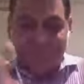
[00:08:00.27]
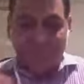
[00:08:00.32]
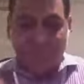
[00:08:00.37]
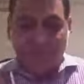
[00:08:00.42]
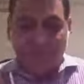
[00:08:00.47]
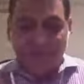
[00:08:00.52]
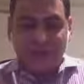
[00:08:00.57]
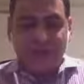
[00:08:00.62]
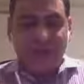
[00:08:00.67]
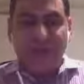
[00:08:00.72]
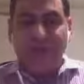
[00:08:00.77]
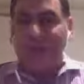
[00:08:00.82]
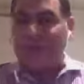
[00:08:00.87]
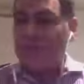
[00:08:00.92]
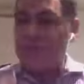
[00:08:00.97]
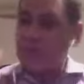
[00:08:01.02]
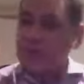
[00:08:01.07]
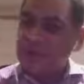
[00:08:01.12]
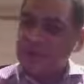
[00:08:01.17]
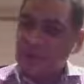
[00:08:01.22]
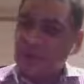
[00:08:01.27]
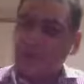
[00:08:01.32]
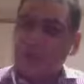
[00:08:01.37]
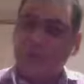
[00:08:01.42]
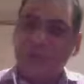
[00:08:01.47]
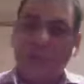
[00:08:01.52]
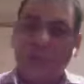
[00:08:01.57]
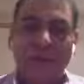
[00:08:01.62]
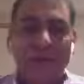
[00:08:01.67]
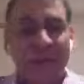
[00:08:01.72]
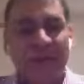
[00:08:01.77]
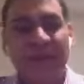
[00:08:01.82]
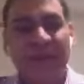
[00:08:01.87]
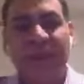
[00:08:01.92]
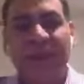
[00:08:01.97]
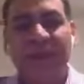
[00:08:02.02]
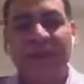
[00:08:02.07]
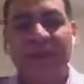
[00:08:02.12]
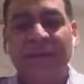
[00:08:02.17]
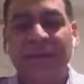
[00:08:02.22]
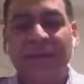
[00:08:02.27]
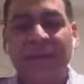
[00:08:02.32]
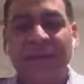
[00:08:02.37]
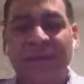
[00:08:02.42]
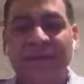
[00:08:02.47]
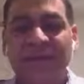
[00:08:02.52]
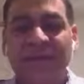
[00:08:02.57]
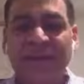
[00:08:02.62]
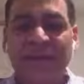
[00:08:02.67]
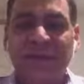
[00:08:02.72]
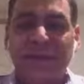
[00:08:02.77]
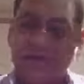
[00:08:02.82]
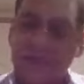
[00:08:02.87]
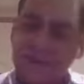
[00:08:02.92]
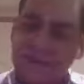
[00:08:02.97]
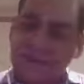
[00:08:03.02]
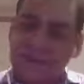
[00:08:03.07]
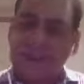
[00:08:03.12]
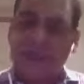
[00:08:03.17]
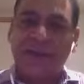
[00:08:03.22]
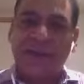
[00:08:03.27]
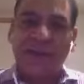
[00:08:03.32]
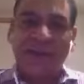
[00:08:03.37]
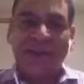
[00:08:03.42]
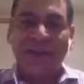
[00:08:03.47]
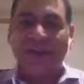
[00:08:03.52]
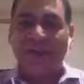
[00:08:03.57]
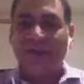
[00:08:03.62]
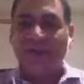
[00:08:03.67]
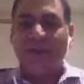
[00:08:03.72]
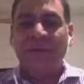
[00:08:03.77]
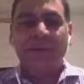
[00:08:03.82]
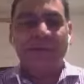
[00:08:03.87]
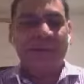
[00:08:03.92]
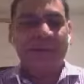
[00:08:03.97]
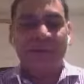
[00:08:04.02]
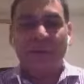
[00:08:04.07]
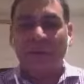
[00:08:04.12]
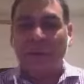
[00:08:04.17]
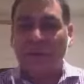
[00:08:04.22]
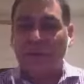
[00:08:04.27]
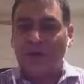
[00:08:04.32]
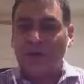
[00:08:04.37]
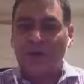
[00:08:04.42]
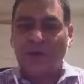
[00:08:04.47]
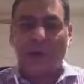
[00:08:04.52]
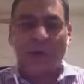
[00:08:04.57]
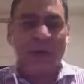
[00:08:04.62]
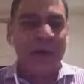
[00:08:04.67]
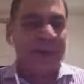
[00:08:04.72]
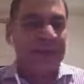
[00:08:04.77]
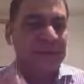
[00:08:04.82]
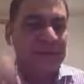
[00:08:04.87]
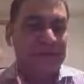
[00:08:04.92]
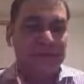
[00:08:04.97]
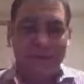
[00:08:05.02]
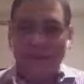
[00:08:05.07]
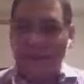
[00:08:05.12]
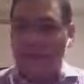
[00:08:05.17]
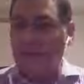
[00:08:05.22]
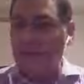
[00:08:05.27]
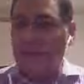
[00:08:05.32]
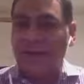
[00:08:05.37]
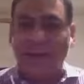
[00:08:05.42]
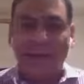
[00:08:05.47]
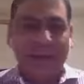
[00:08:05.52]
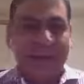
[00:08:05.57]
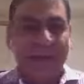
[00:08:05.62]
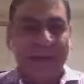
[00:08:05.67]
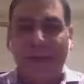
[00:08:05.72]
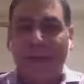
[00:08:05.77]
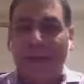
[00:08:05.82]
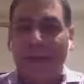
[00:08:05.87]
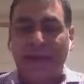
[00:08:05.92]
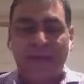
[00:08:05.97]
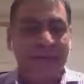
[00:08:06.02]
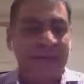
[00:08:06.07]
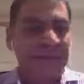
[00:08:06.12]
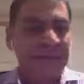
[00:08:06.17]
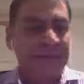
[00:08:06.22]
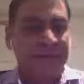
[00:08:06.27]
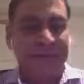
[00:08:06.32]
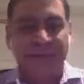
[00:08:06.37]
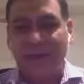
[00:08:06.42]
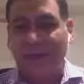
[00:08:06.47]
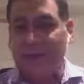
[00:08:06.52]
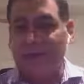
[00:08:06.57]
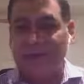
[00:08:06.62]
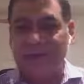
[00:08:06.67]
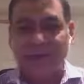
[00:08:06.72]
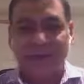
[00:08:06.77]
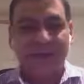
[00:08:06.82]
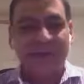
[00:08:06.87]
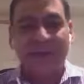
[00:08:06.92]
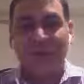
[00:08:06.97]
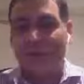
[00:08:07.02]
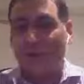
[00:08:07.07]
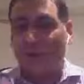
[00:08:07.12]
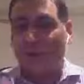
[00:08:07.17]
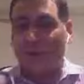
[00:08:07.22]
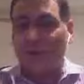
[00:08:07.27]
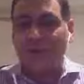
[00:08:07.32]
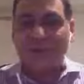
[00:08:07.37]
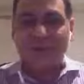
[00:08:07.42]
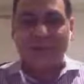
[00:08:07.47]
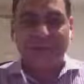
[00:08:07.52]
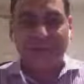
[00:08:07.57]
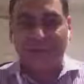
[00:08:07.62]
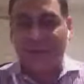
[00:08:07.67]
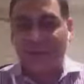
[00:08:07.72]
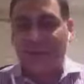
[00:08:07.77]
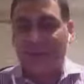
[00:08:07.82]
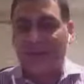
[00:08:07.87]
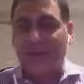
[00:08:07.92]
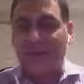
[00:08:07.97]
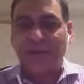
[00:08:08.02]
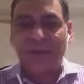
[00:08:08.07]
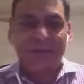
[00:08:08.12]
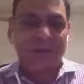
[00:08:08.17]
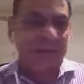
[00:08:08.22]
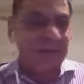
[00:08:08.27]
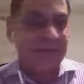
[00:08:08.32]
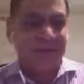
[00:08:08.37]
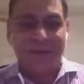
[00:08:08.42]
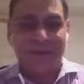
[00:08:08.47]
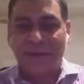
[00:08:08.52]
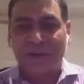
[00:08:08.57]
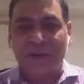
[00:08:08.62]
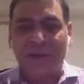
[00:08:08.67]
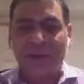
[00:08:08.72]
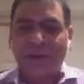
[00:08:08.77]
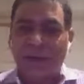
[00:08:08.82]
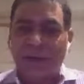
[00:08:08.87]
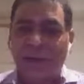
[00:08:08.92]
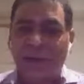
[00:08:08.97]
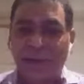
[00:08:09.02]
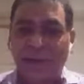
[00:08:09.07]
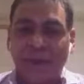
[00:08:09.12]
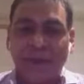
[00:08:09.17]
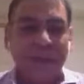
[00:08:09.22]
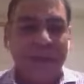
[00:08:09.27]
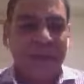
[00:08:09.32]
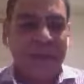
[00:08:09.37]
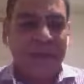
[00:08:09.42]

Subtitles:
prosthetic space open. They get an implant stuck in there in the wrong spot, and then they come back and dentist doesn't know, and they stick it in, and patient's all unhappy.